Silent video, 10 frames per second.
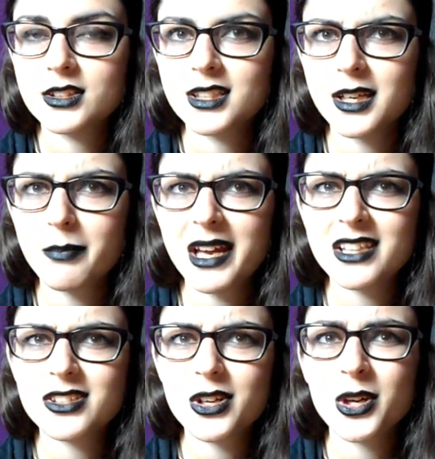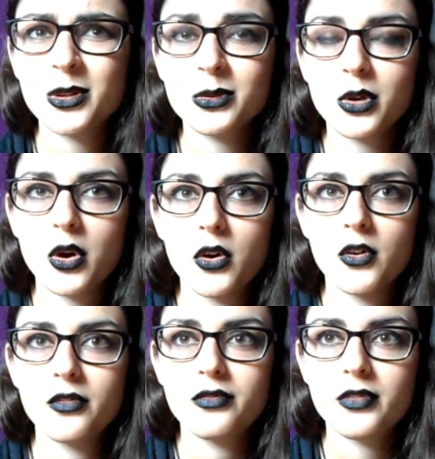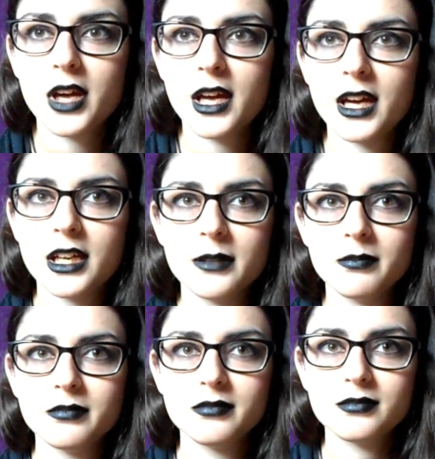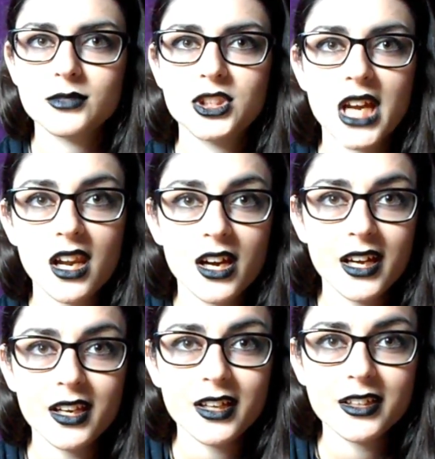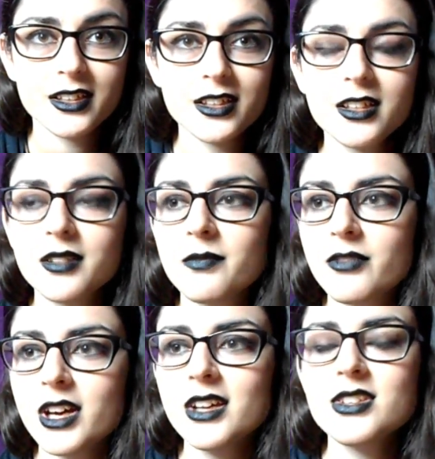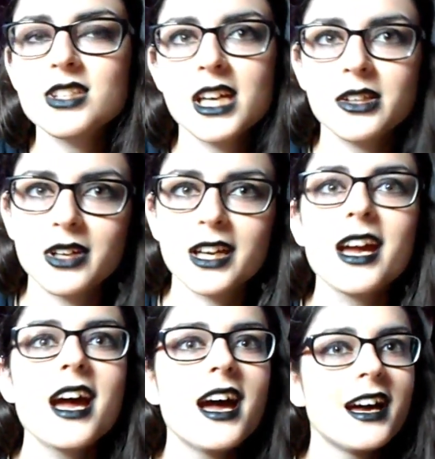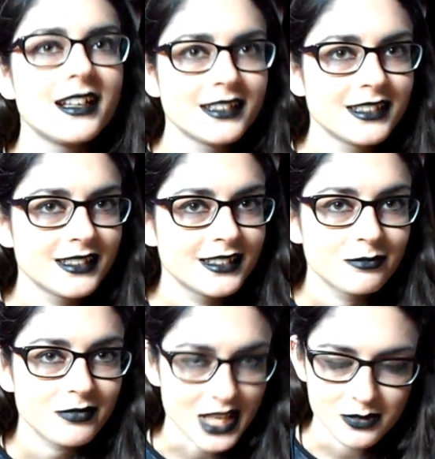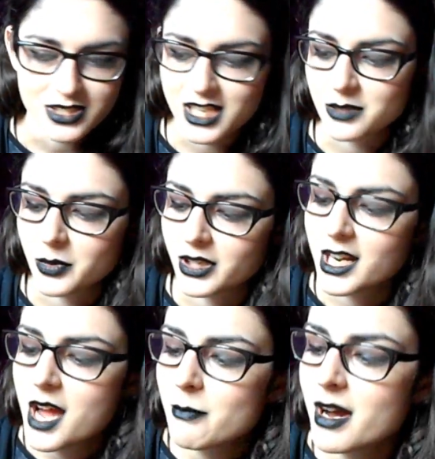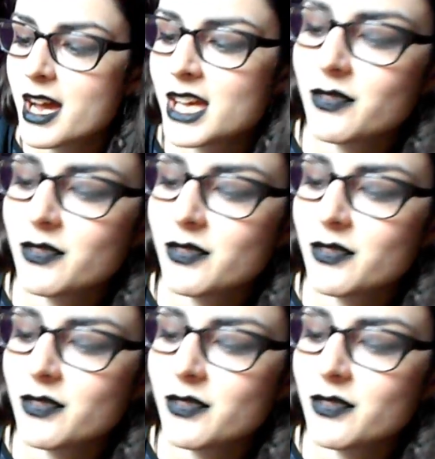did a base coat of um, gel eyeliner first. Anyway, that's beside the point. My